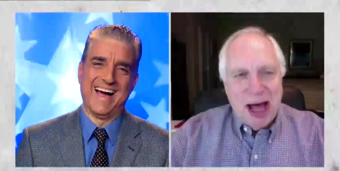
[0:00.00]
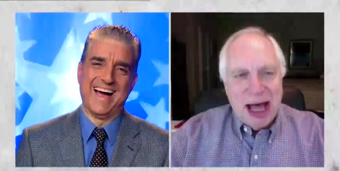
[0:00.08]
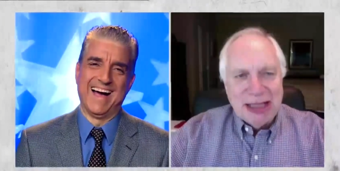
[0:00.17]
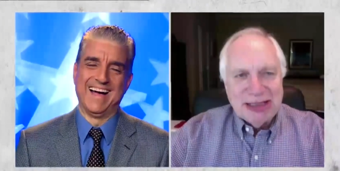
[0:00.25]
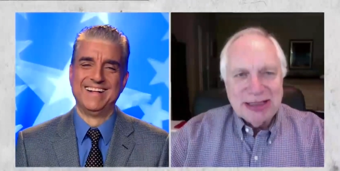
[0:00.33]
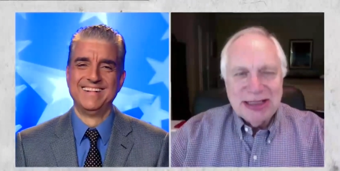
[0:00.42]

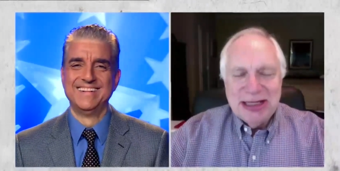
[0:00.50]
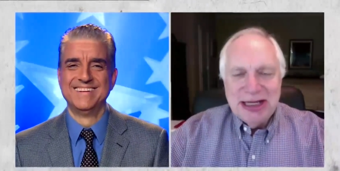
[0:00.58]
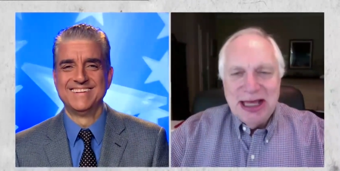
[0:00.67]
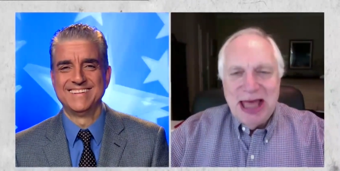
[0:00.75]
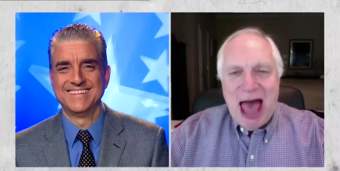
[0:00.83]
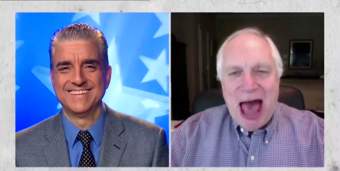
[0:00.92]
Speaker 1: But
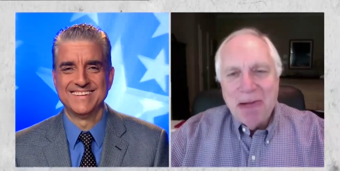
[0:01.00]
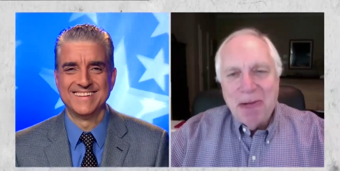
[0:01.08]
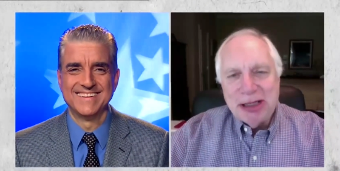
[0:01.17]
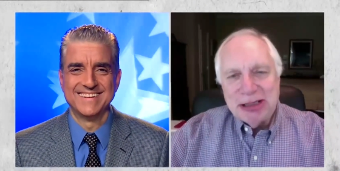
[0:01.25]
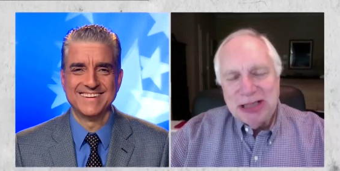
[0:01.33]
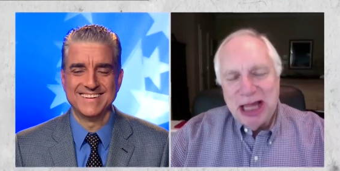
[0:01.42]
I
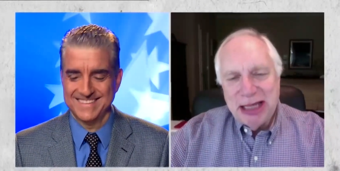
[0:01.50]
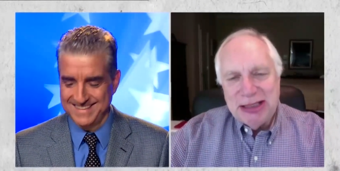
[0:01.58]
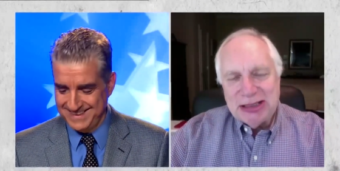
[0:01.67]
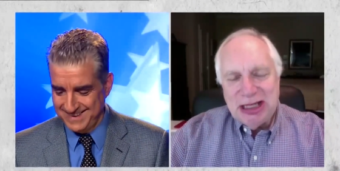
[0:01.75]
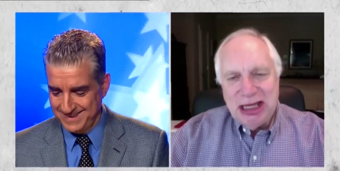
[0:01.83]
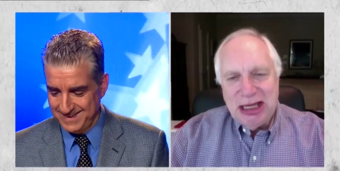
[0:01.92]
will say,
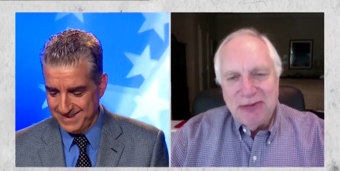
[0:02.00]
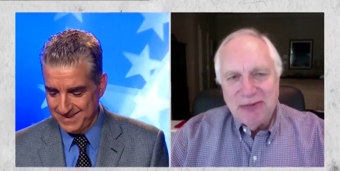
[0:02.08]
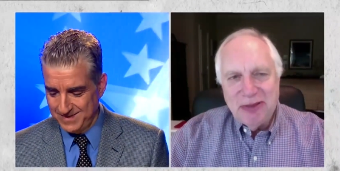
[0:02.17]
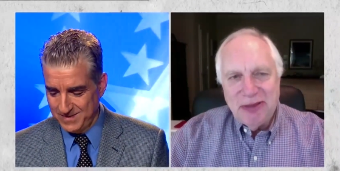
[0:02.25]
Steve,